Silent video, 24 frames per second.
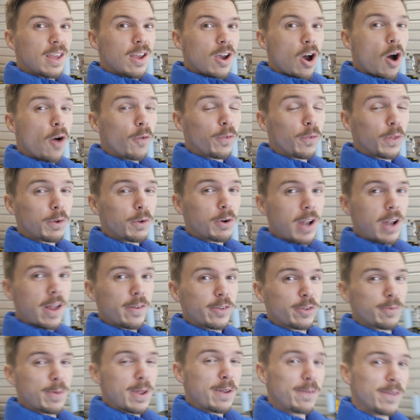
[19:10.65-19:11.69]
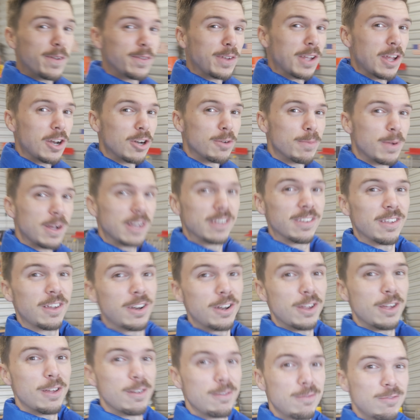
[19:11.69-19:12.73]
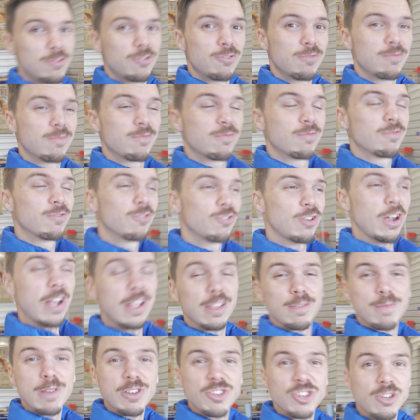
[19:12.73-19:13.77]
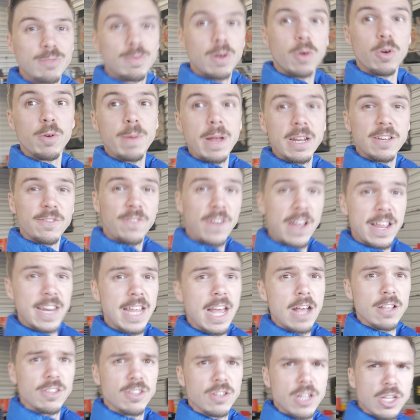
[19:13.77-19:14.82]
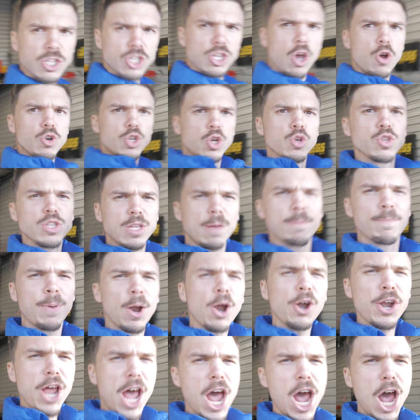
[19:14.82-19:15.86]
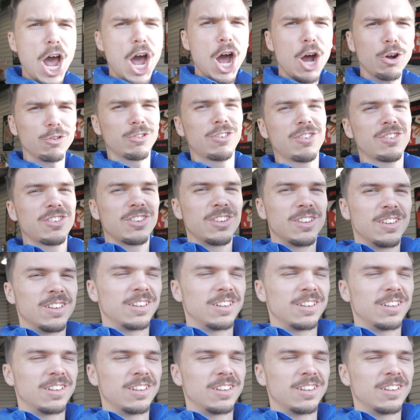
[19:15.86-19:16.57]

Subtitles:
Hopefully we don't have to spend $1,500 on a transmission, but we're about to find out. So let's go do some burnouts!